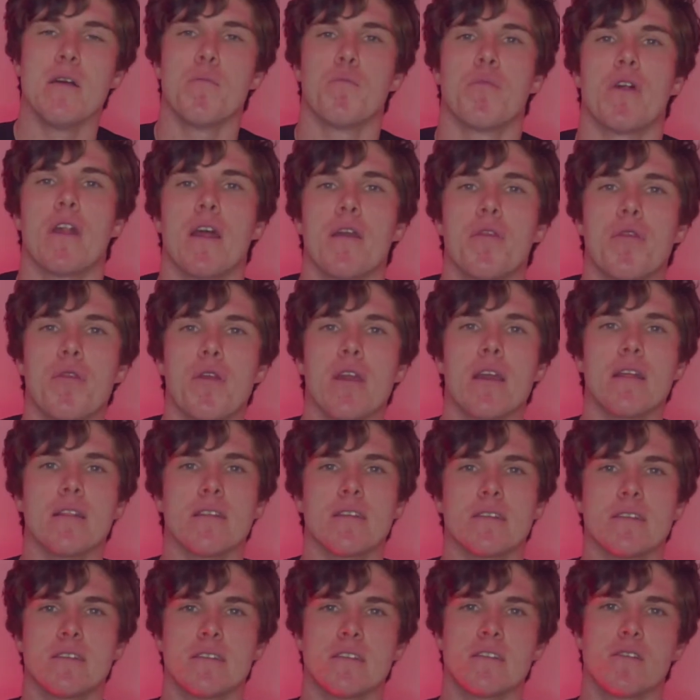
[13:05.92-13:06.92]
But I think
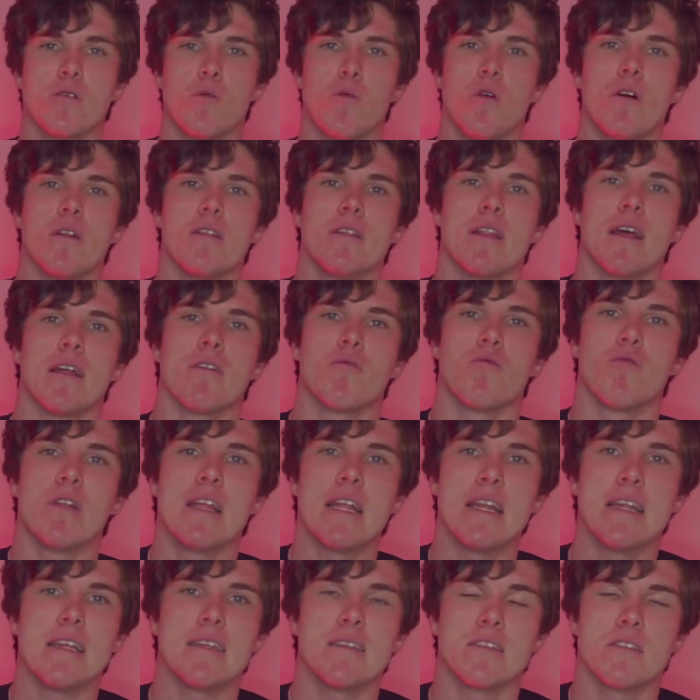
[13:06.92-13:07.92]
this is the one that
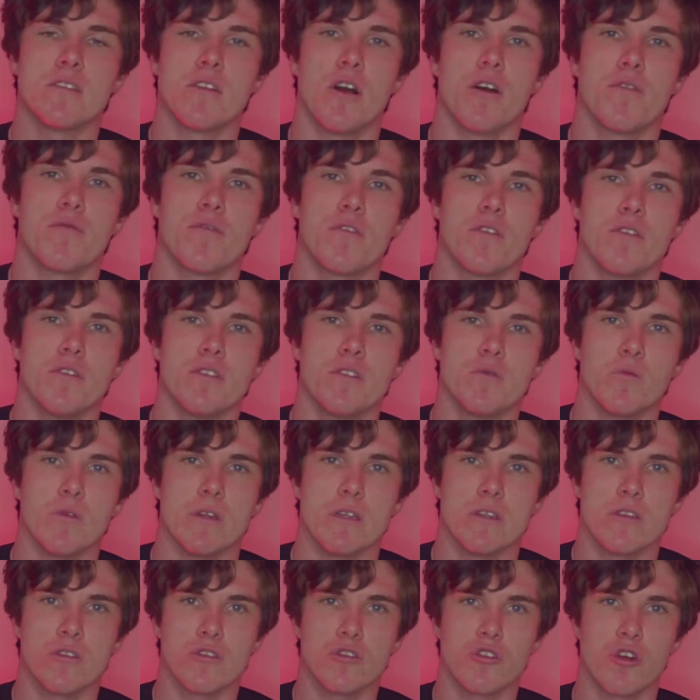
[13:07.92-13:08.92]
really suffers
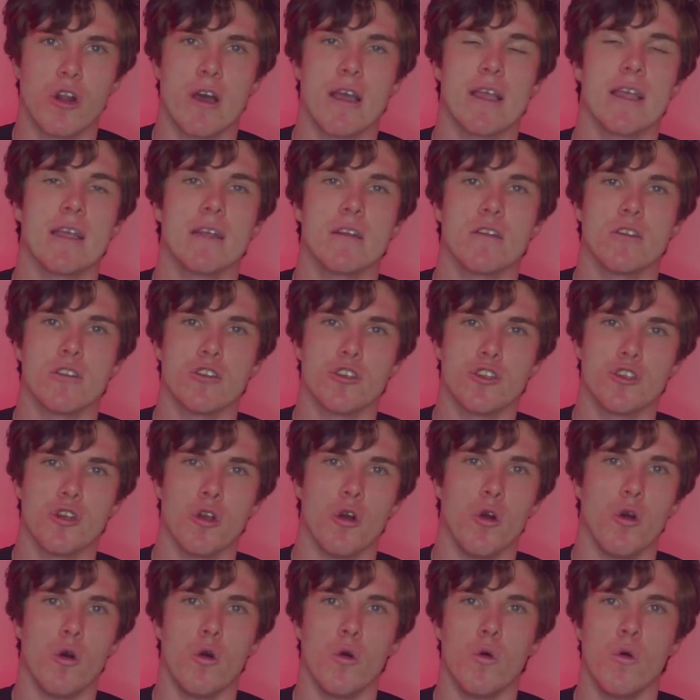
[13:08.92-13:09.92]
with trying to
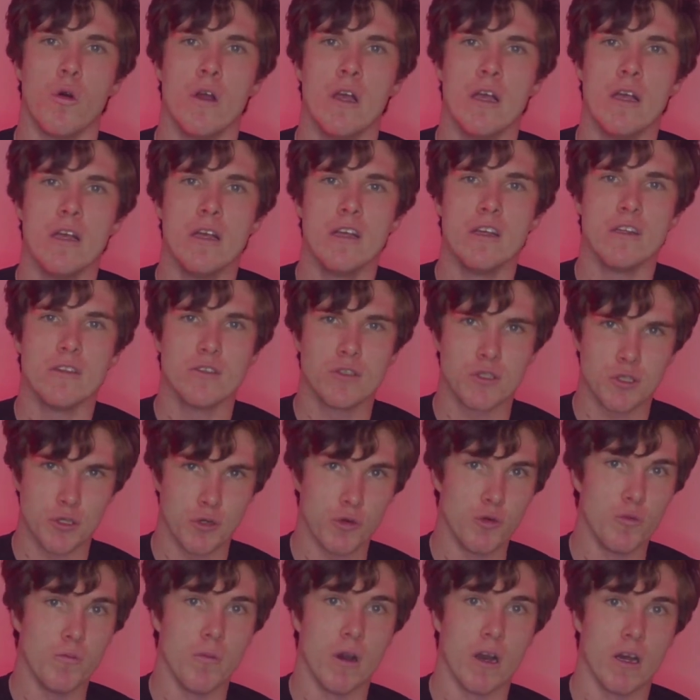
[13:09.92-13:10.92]
show
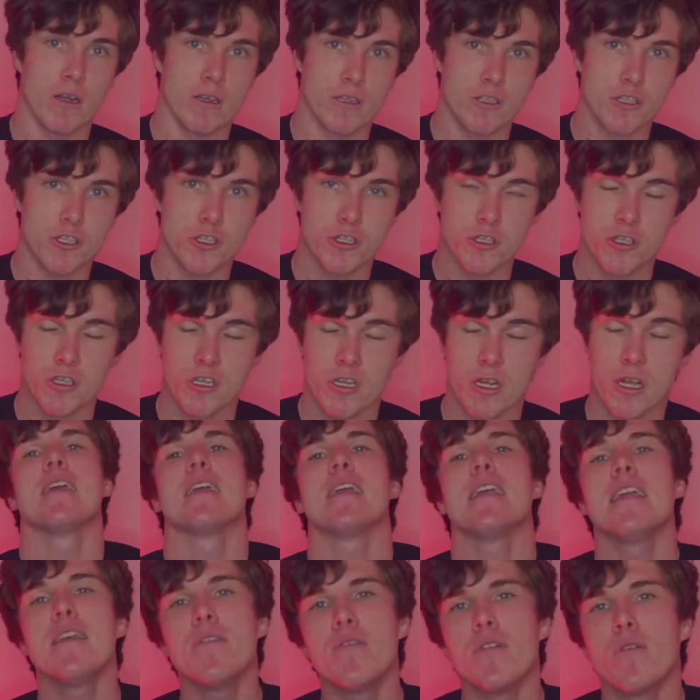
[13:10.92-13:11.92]
too much.
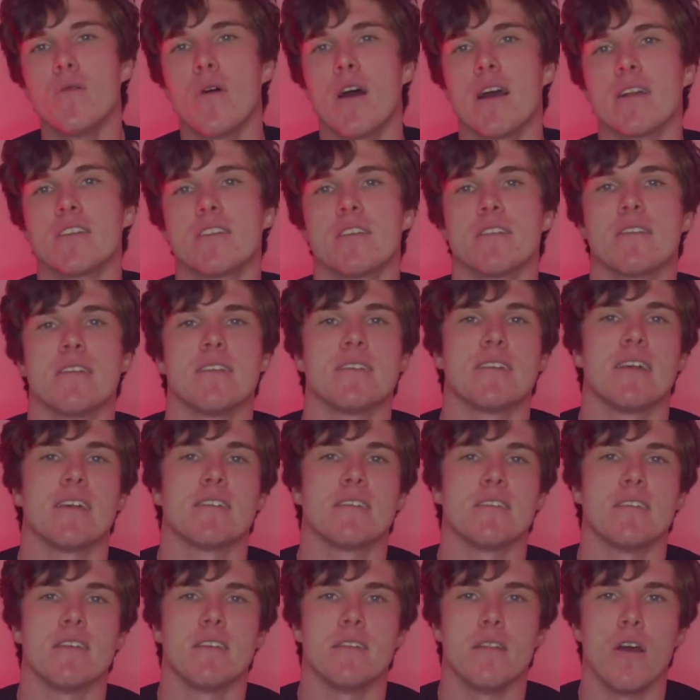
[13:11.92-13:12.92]
Even watching this as
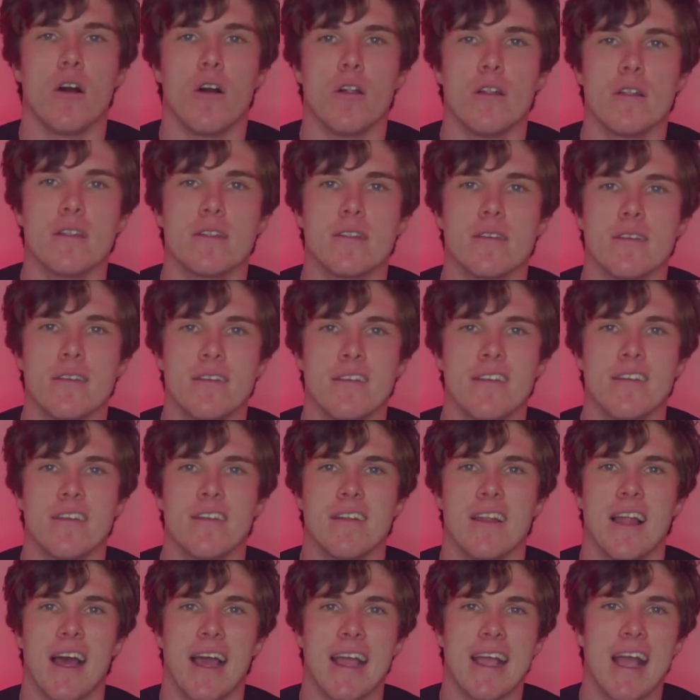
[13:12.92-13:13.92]
an adult,
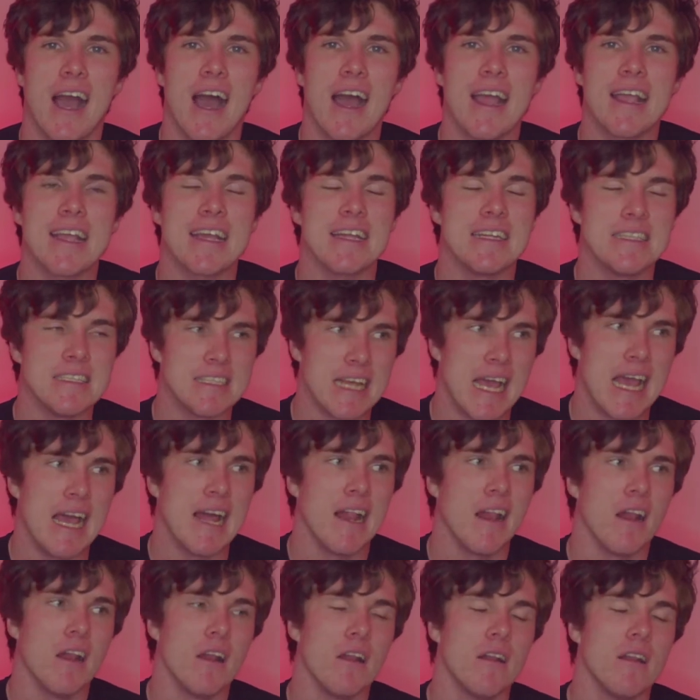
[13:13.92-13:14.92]
like I can
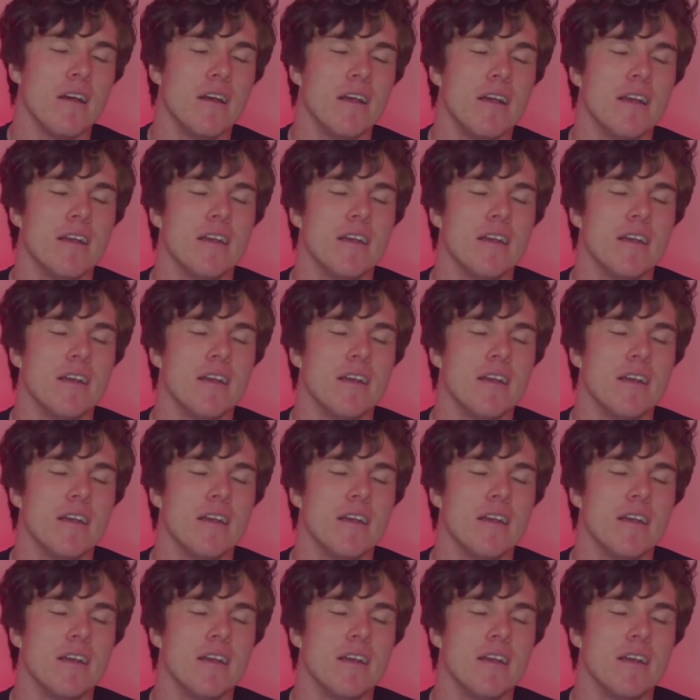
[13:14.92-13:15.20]
tell